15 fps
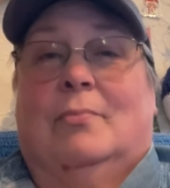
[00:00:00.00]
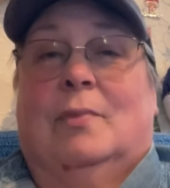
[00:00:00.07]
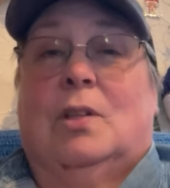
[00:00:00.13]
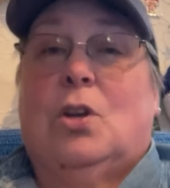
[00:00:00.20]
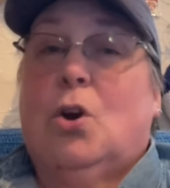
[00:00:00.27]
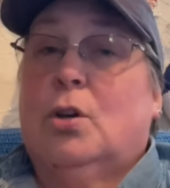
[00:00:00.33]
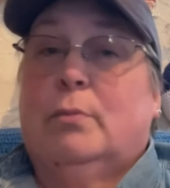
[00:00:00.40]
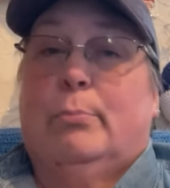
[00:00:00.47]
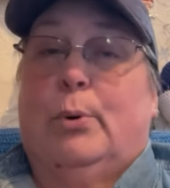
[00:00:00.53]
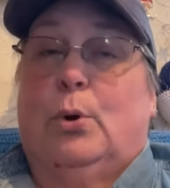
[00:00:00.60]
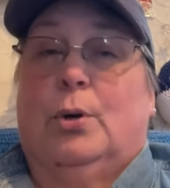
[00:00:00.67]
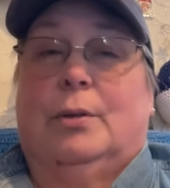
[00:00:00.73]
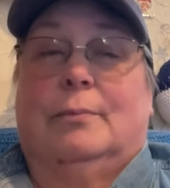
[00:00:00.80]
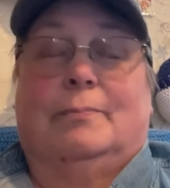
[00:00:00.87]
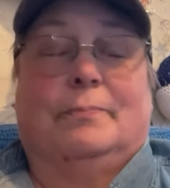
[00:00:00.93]
yarn
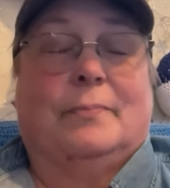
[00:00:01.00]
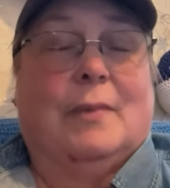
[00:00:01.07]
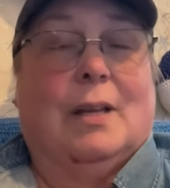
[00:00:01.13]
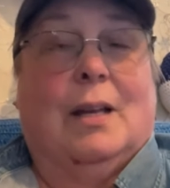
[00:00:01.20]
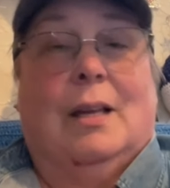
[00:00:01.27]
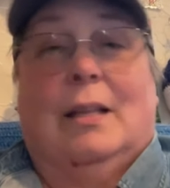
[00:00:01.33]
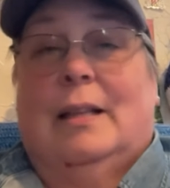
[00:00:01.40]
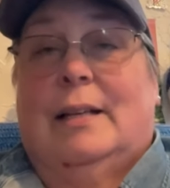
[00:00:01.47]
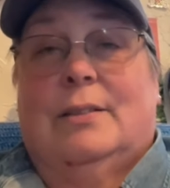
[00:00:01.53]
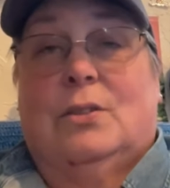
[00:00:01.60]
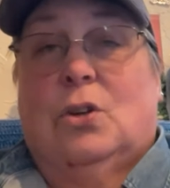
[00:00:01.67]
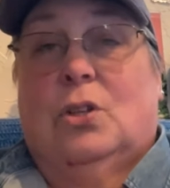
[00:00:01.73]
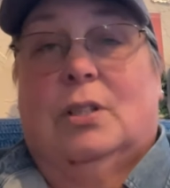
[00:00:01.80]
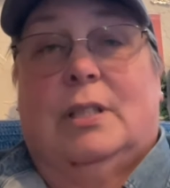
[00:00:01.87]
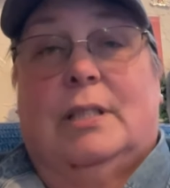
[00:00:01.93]
porn. That's
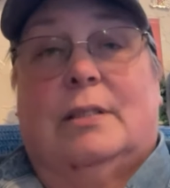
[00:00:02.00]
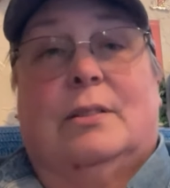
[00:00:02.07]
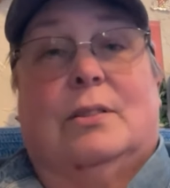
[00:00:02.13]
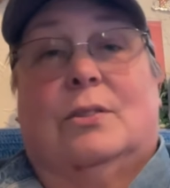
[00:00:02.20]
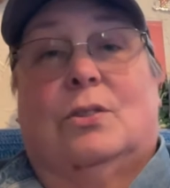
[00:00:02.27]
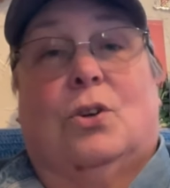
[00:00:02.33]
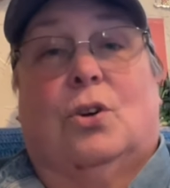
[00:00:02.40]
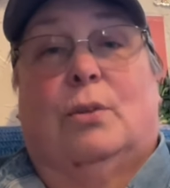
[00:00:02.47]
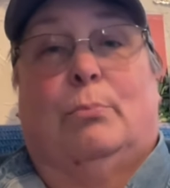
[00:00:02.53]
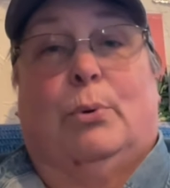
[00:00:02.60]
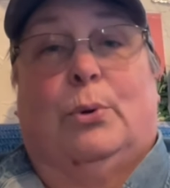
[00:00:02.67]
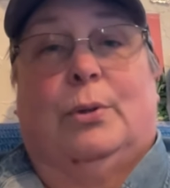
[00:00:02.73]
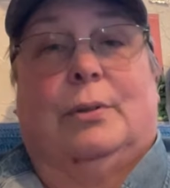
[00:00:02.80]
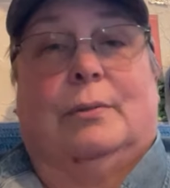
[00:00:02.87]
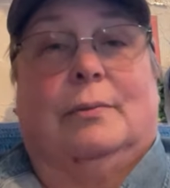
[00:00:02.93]
all it is yarn
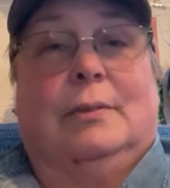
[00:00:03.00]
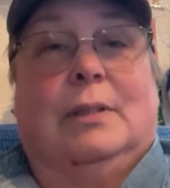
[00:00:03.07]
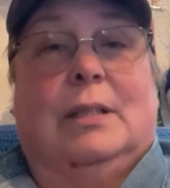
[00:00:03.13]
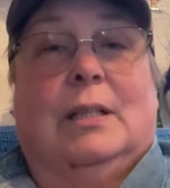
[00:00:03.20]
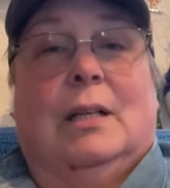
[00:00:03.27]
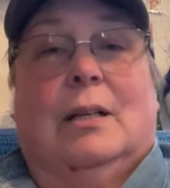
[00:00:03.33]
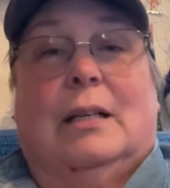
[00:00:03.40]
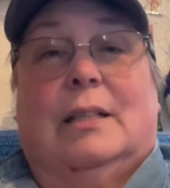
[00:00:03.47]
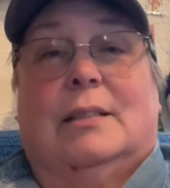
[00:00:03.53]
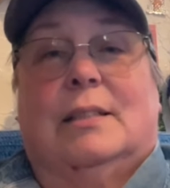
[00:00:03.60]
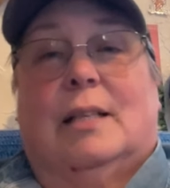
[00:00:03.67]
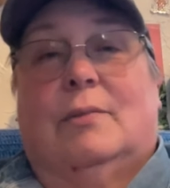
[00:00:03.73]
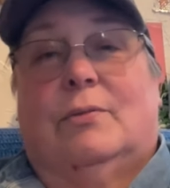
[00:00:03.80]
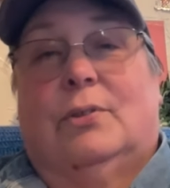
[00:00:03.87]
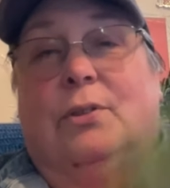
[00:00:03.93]
porn,
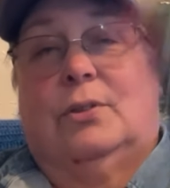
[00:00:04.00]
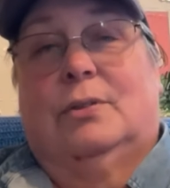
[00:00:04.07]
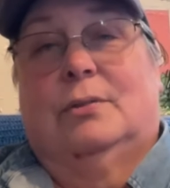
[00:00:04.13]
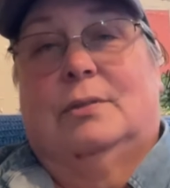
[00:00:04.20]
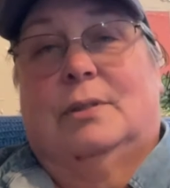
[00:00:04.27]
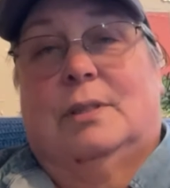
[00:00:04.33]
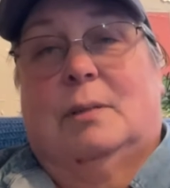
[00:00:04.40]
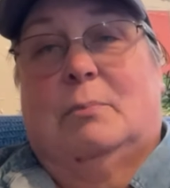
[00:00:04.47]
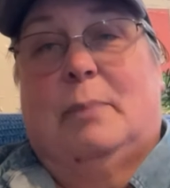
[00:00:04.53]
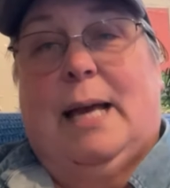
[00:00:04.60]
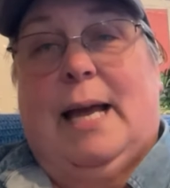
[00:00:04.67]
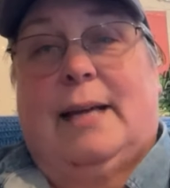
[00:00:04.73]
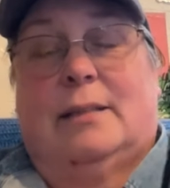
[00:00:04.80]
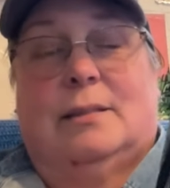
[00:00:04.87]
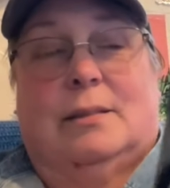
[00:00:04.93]
except for some
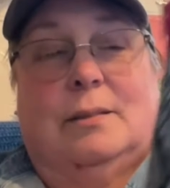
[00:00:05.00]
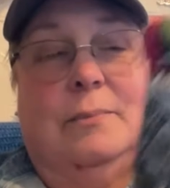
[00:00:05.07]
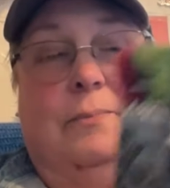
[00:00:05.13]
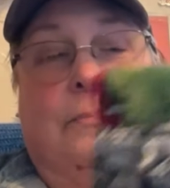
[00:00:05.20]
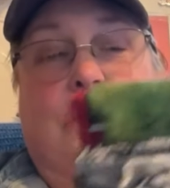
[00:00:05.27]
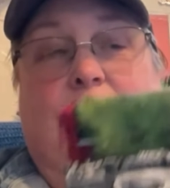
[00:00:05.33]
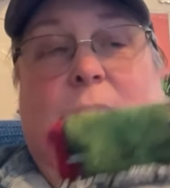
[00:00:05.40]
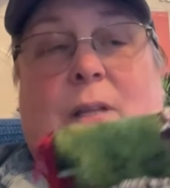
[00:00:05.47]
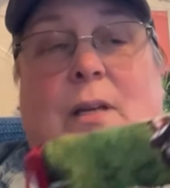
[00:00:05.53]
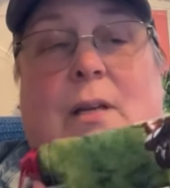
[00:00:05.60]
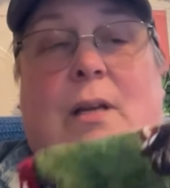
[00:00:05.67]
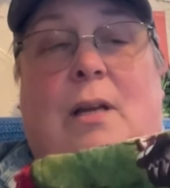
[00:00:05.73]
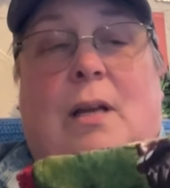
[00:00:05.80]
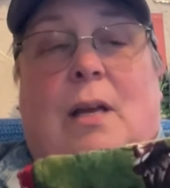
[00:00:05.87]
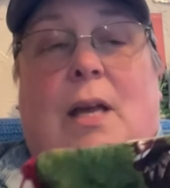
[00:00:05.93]
bags.
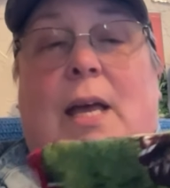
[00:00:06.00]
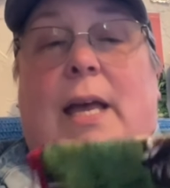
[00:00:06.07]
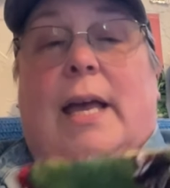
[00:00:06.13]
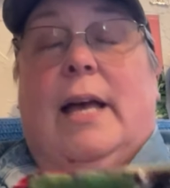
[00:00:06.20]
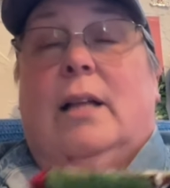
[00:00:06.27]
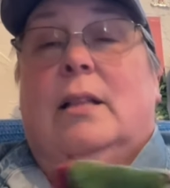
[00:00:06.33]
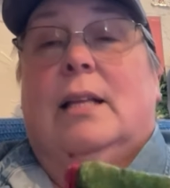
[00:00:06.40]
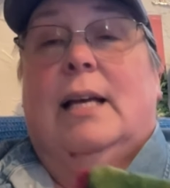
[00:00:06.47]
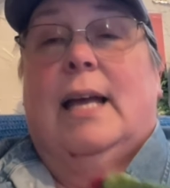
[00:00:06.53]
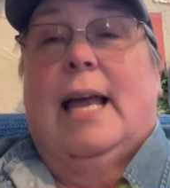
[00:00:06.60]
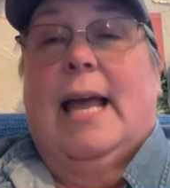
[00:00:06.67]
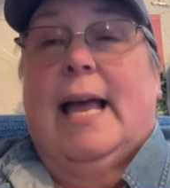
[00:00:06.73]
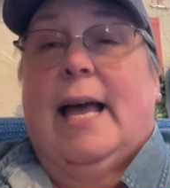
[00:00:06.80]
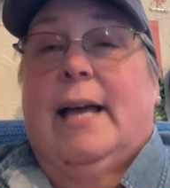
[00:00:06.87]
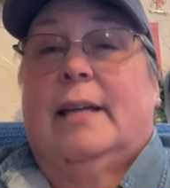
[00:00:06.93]
Ella
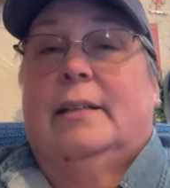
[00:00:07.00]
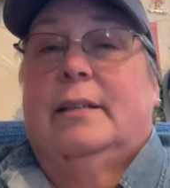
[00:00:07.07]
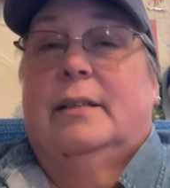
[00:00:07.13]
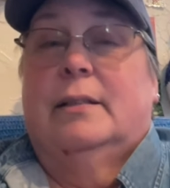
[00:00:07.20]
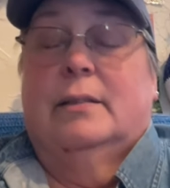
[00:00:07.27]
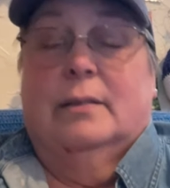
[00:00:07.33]
had